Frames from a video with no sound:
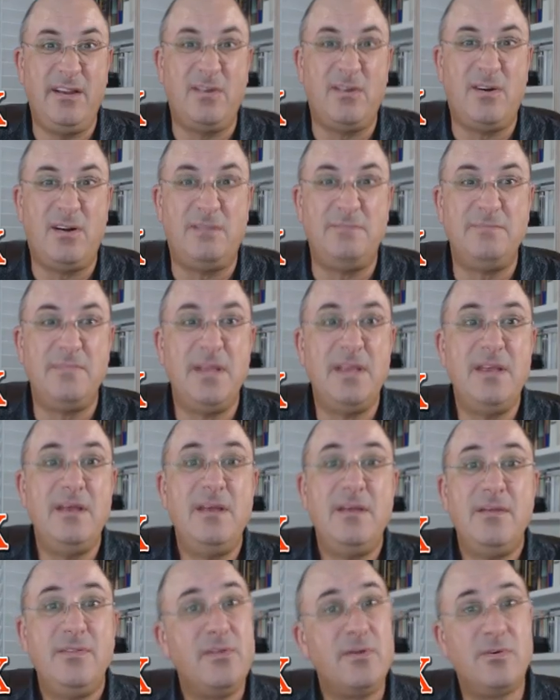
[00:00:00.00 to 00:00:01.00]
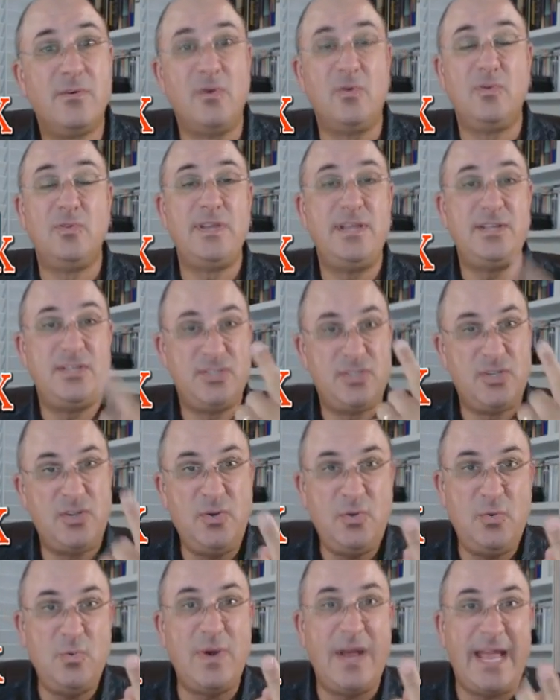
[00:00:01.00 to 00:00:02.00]
all. There are only
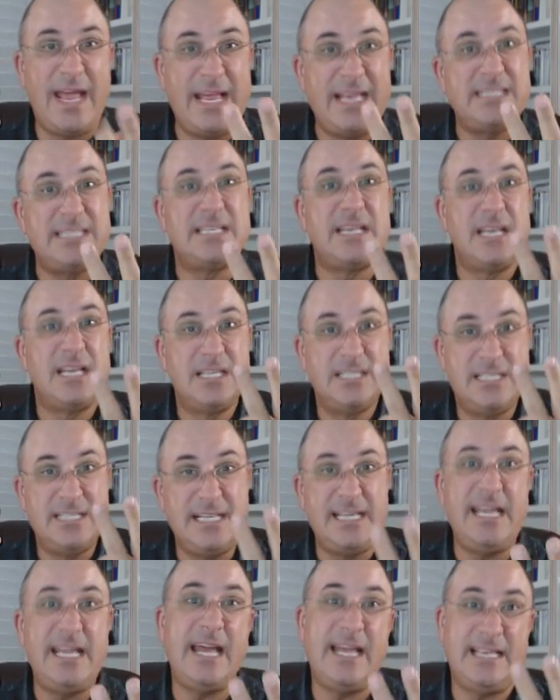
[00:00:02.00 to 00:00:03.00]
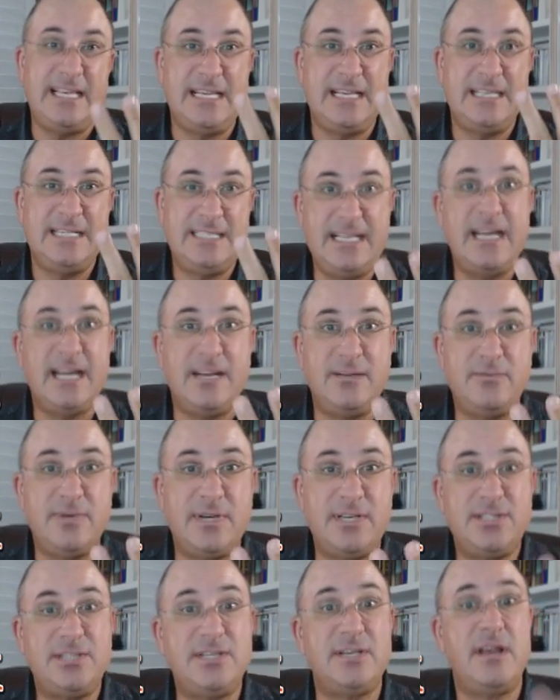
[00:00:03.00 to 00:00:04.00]
two ways to get
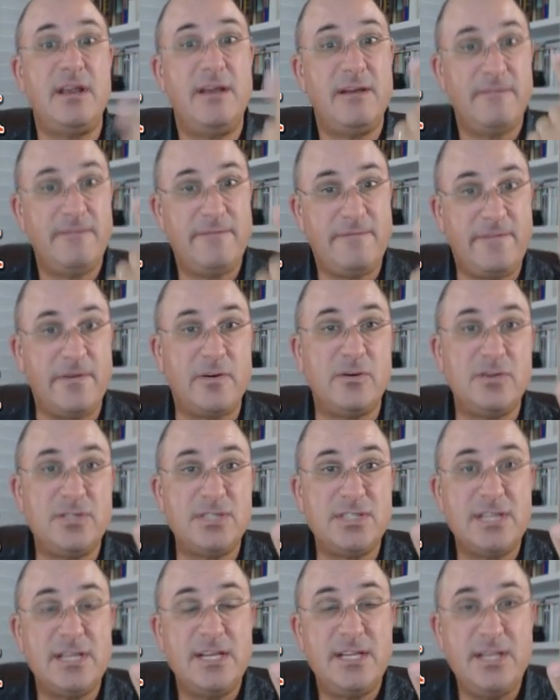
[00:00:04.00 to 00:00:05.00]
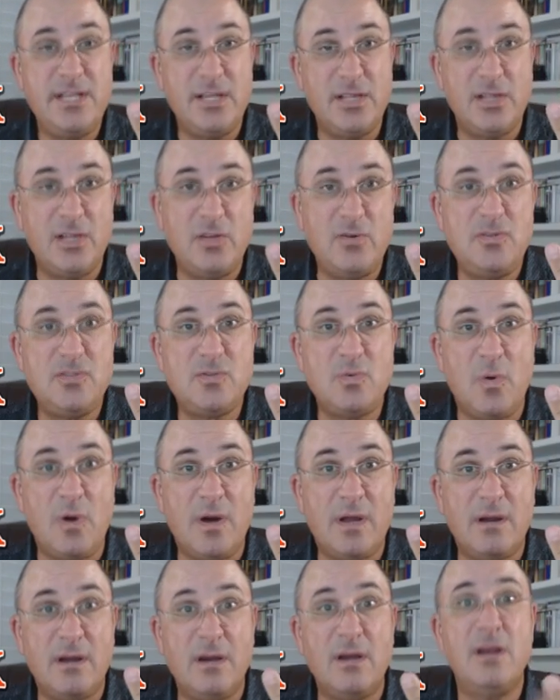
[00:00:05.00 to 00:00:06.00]
dehydration. First, you lose
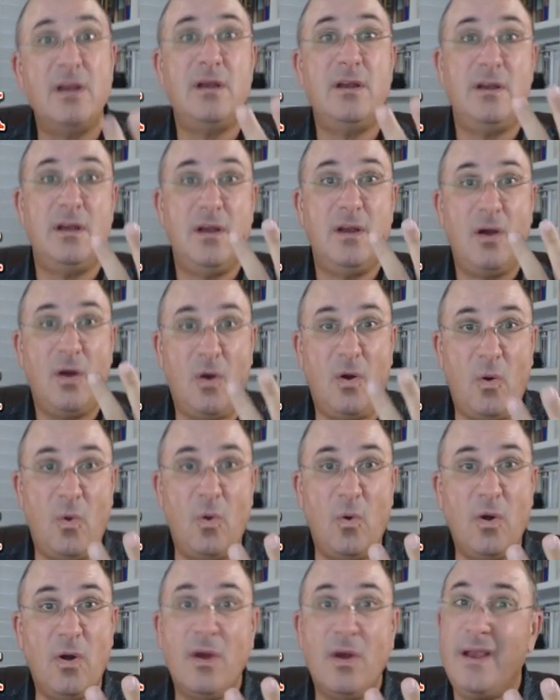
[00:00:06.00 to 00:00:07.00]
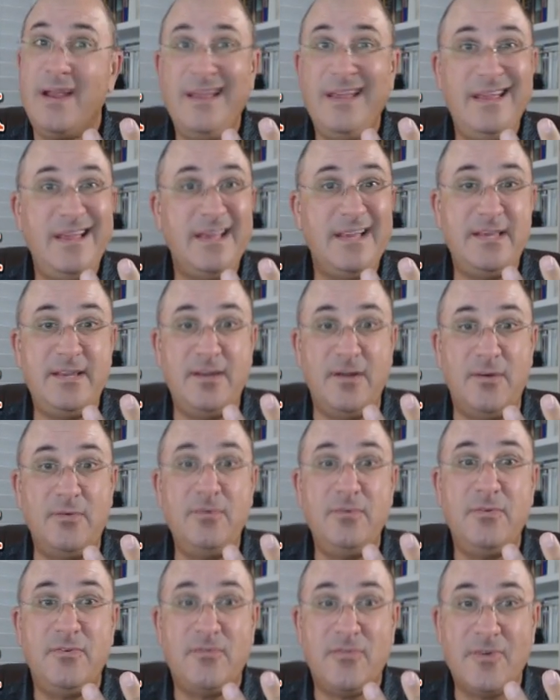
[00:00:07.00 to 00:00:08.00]
water, or you
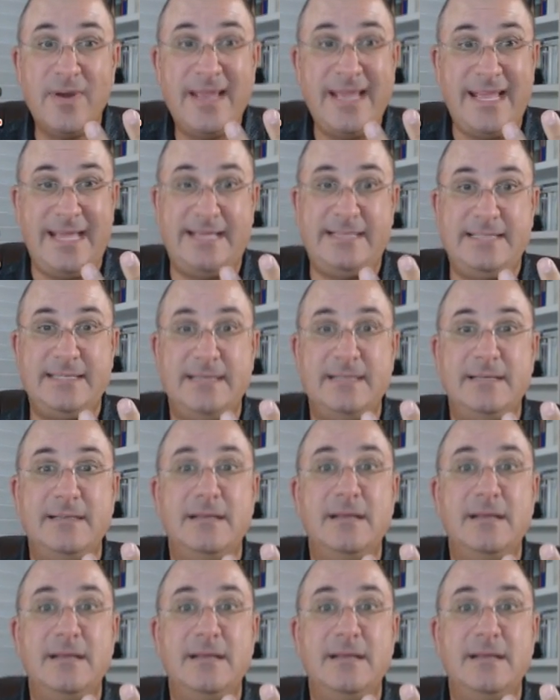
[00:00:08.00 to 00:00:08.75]
don't drink it.